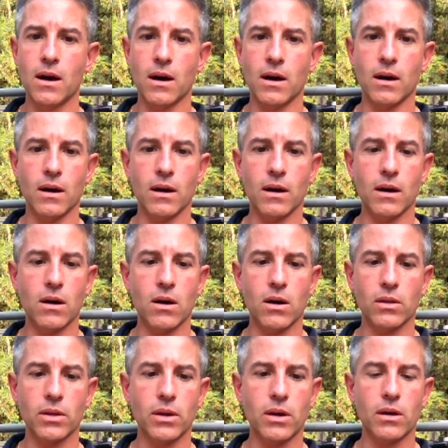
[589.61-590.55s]

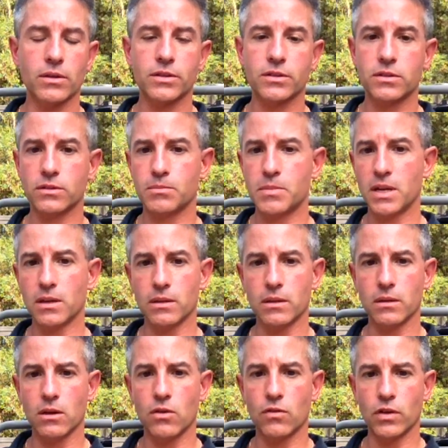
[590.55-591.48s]
All in all, it's just been a
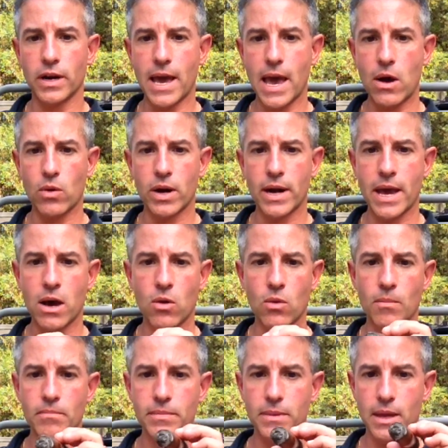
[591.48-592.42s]
little over an hour
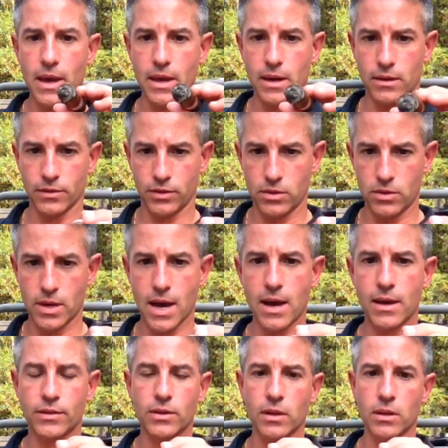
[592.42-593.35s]
now, and I'll see you
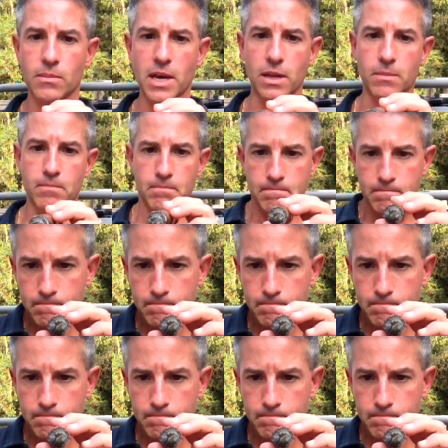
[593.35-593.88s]
guys in a little bit.